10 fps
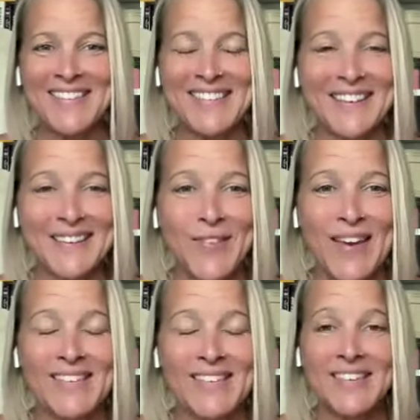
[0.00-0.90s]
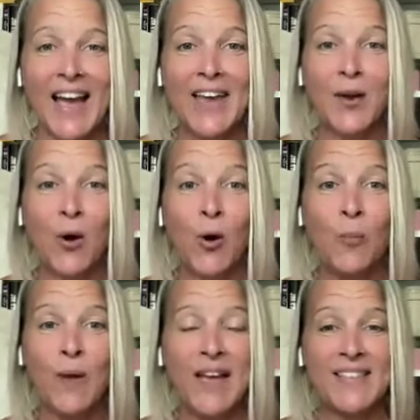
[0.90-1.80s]
the 6 phases. I
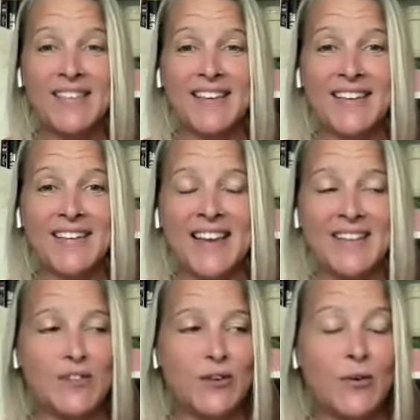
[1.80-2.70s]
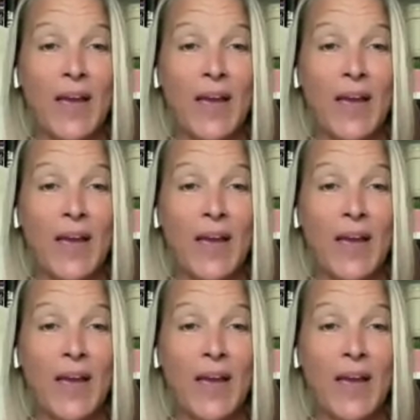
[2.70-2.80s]
hope this excites you.